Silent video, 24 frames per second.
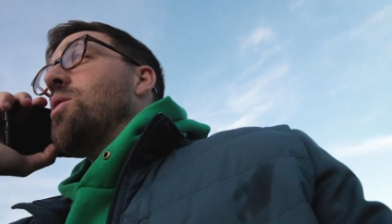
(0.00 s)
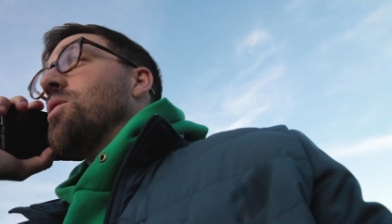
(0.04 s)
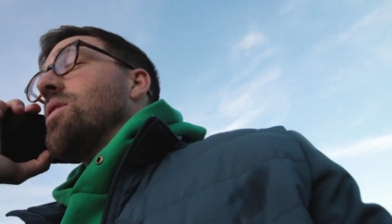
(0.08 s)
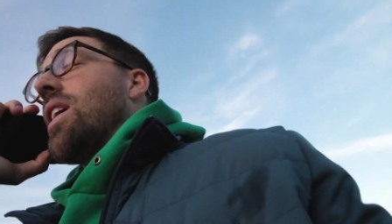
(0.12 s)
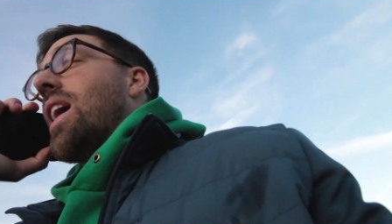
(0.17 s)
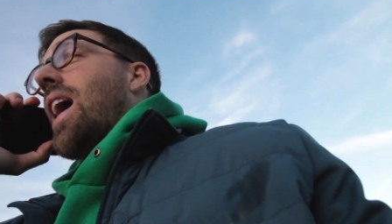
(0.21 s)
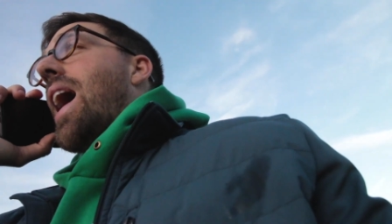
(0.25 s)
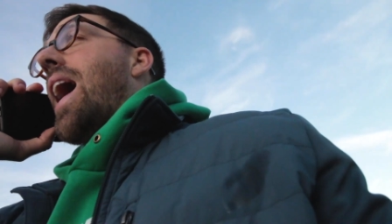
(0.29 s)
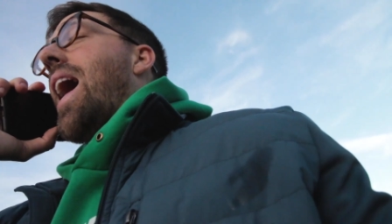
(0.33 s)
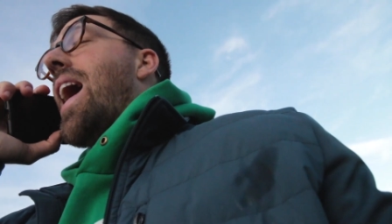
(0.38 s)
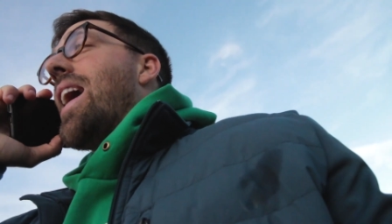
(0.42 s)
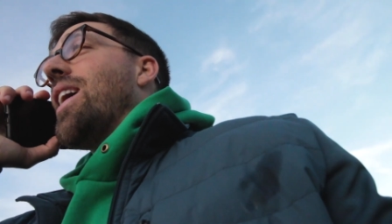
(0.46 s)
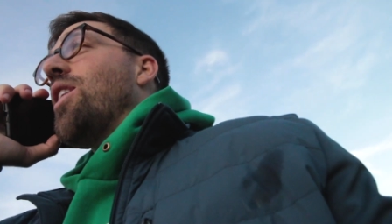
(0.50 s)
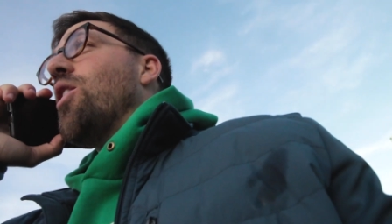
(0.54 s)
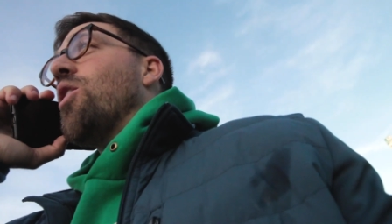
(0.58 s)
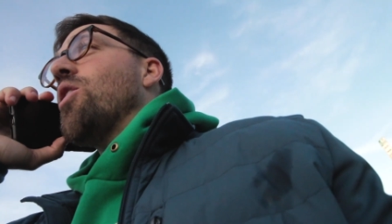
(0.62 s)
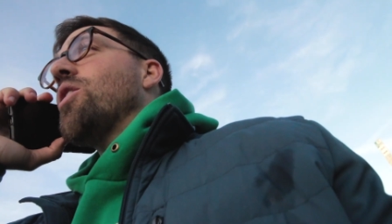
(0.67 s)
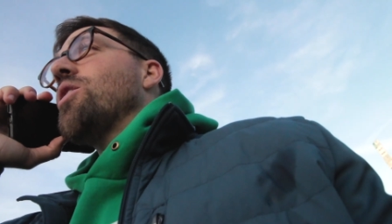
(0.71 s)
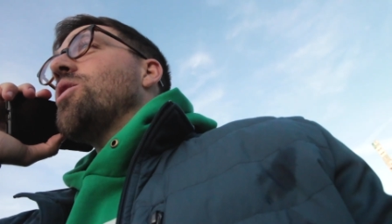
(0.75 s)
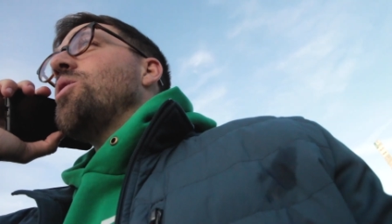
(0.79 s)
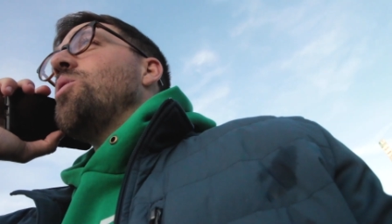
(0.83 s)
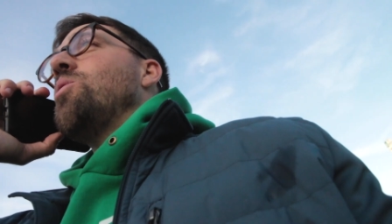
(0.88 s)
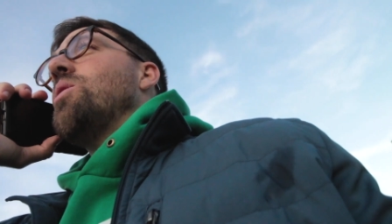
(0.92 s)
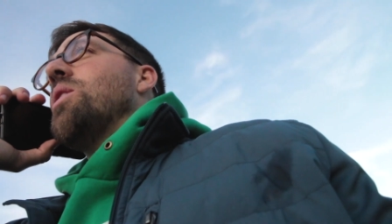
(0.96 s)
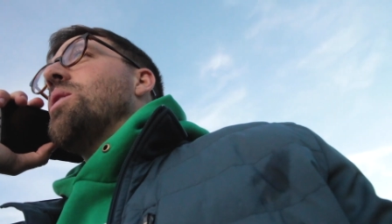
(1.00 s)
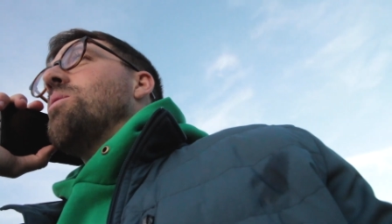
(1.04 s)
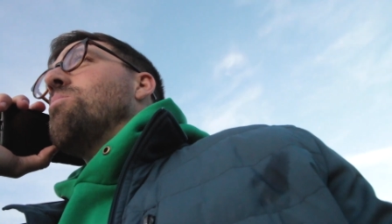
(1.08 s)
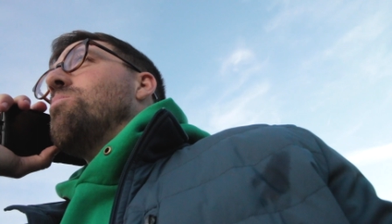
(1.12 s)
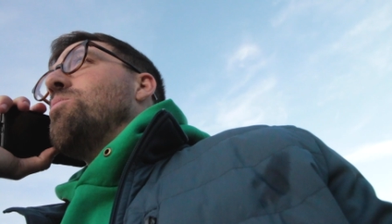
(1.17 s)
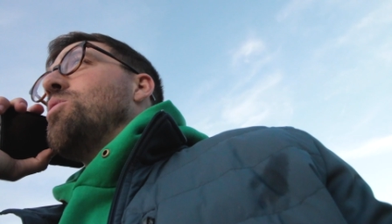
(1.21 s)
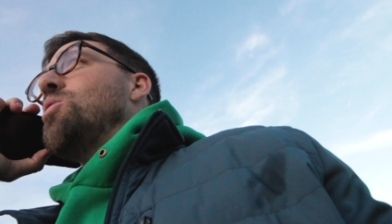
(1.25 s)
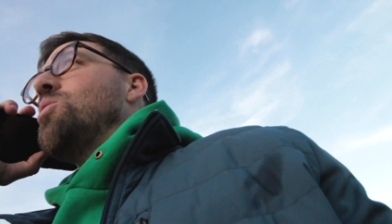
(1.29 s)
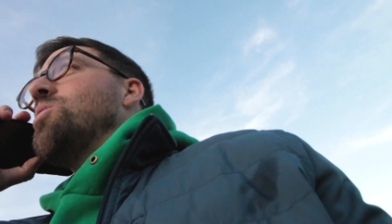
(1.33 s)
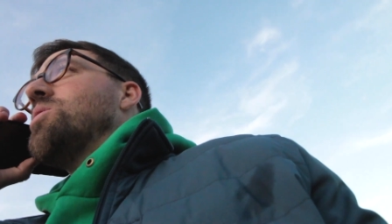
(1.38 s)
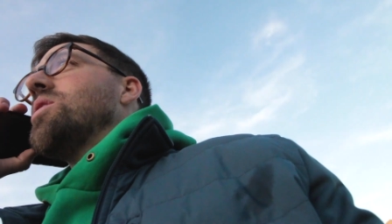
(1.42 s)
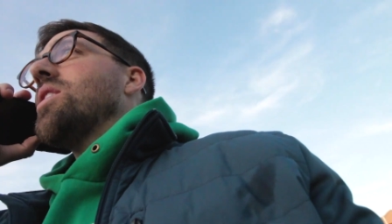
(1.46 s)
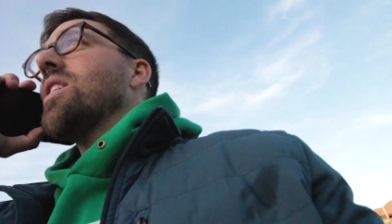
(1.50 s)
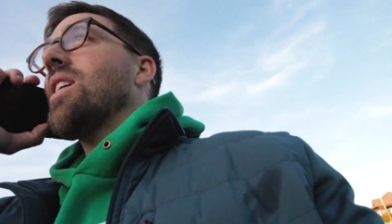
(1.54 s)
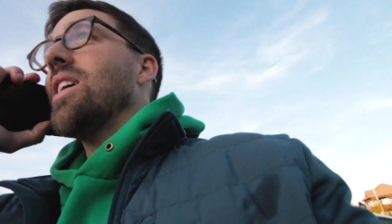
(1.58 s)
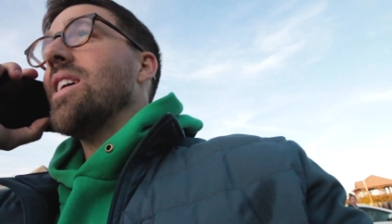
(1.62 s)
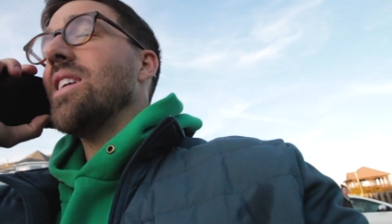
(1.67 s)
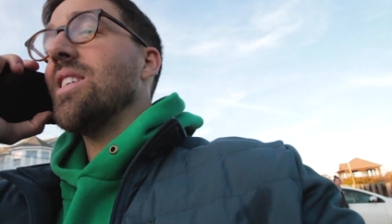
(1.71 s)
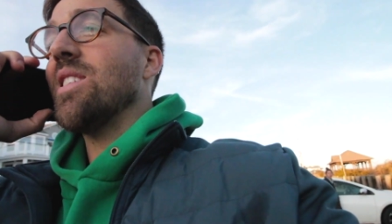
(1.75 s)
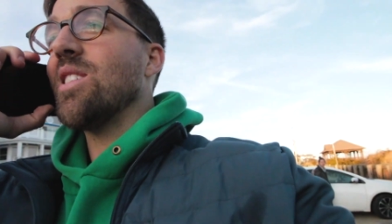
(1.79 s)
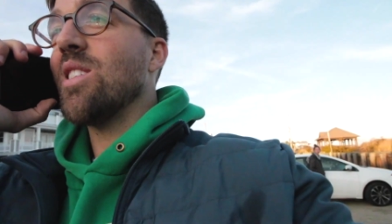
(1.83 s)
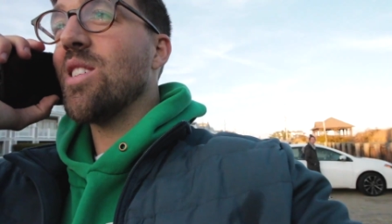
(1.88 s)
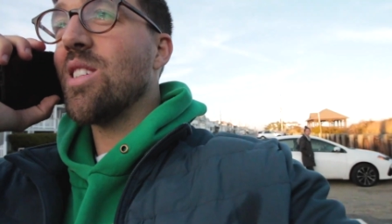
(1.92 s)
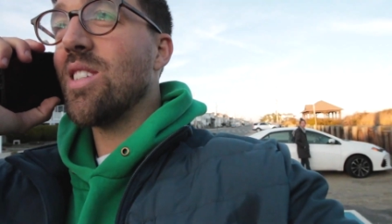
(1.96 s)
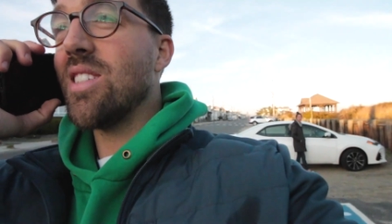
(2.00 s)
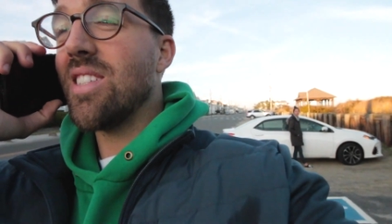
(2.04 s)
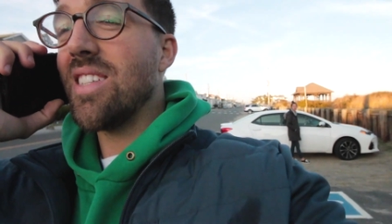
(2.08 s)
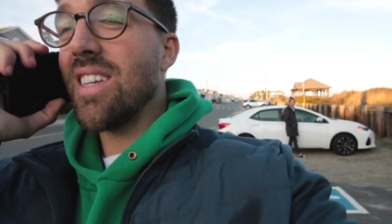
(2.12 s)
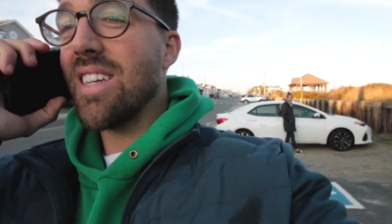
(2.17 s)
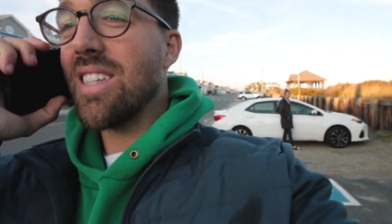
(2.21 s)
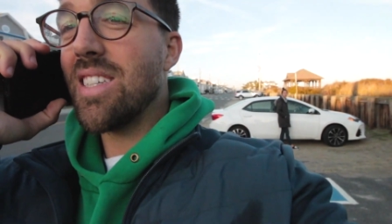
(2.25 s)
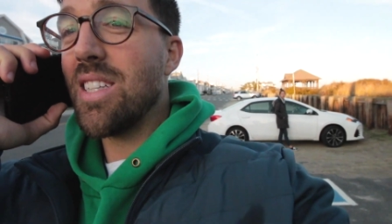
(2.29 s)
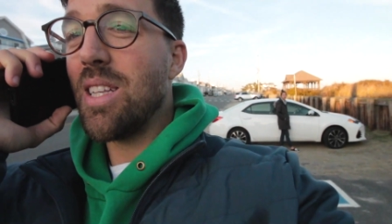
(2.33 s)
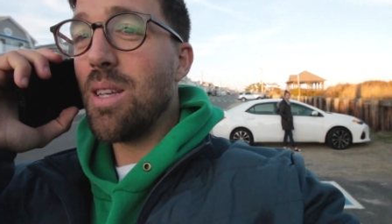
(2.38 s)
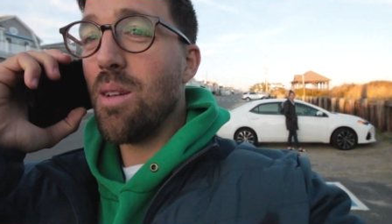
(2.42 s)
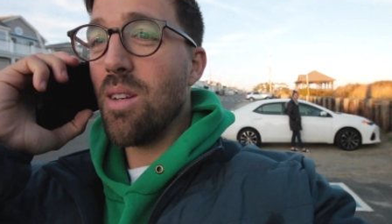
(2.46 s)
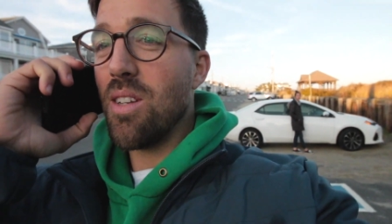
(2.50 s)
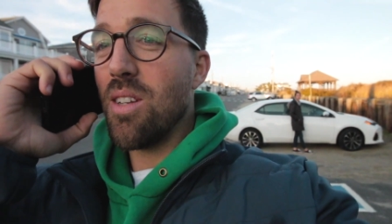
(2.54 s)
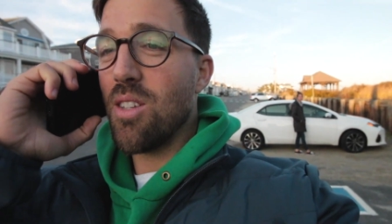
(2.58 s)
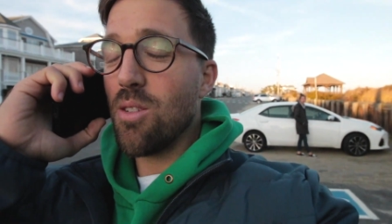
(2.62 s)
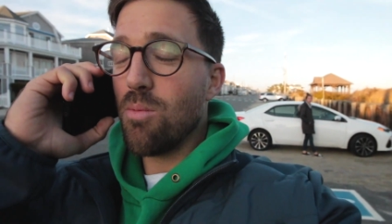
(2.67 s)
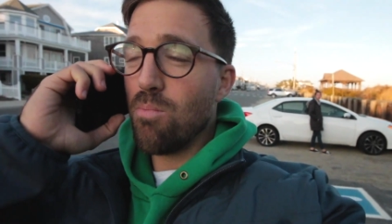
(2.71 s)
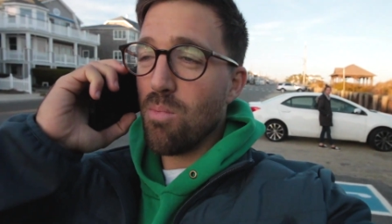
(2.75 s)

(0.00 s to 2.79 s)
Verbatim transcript: He was like, I argue that music is 60,